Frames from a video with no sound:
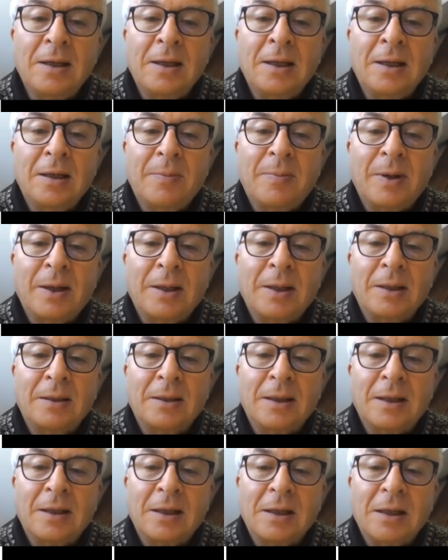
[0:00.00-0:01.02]

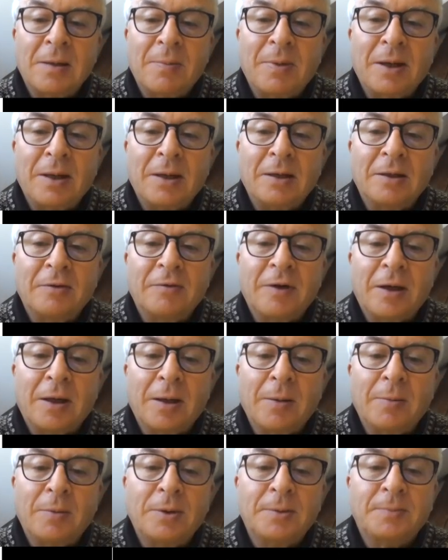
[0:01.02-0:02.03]
independent and the dependent
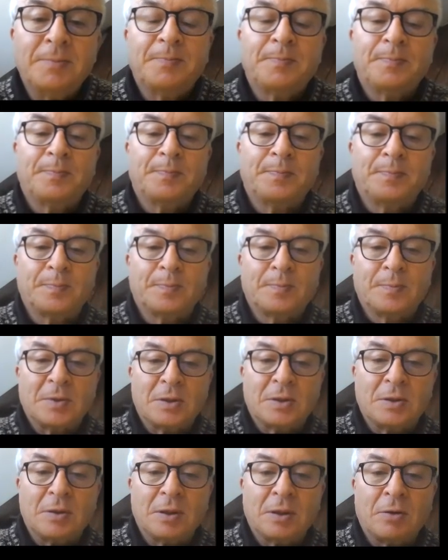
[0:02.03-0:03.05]
variable.
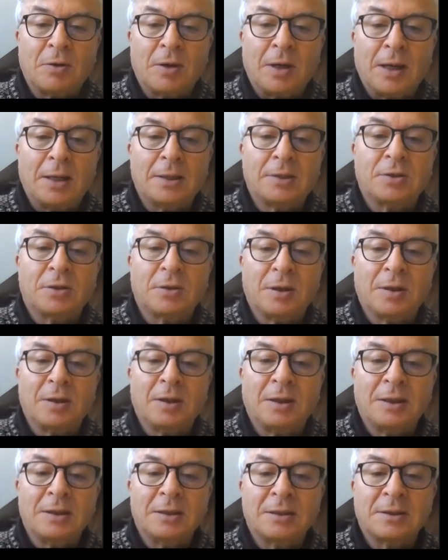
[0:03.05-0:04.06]
So the correlation
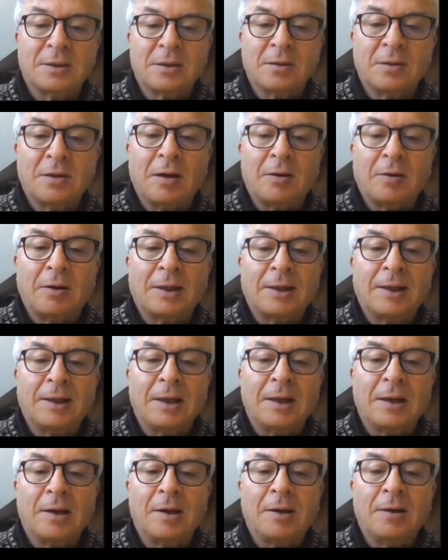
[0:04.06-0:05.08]
is
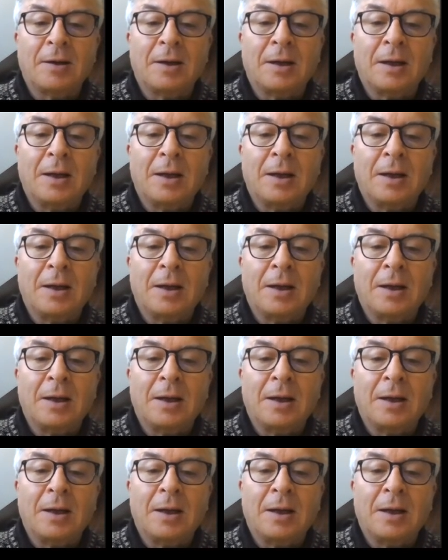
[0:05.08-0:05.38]
directly here.